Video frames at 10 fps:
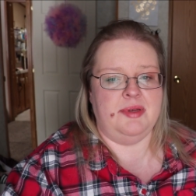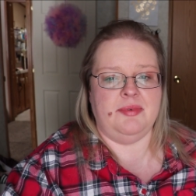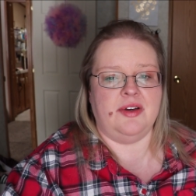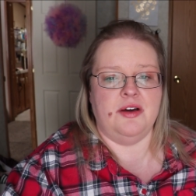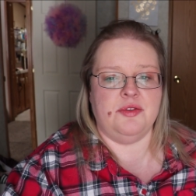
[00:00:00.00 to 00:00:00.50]

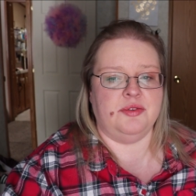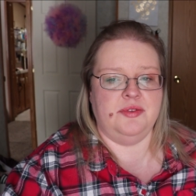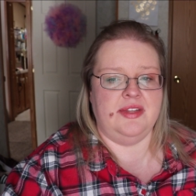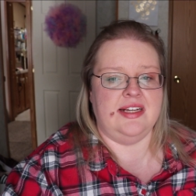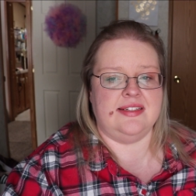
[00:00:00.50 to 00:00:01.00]
people go
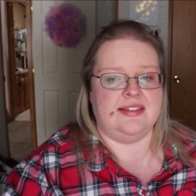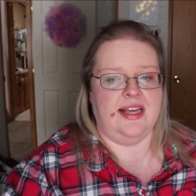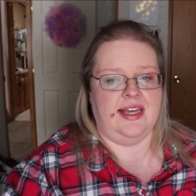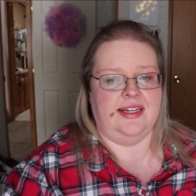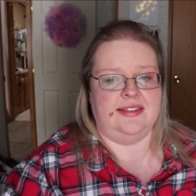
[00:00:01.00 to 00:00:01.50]
through this
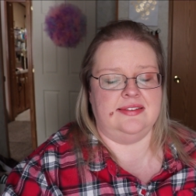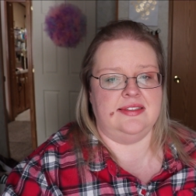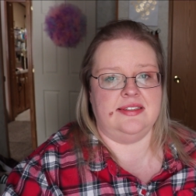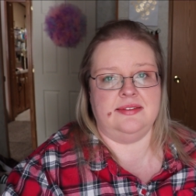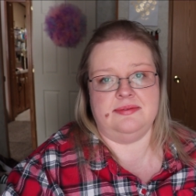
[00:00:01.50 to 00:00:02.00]

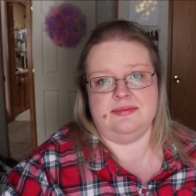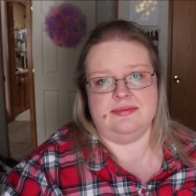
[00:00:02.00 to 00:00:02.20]
and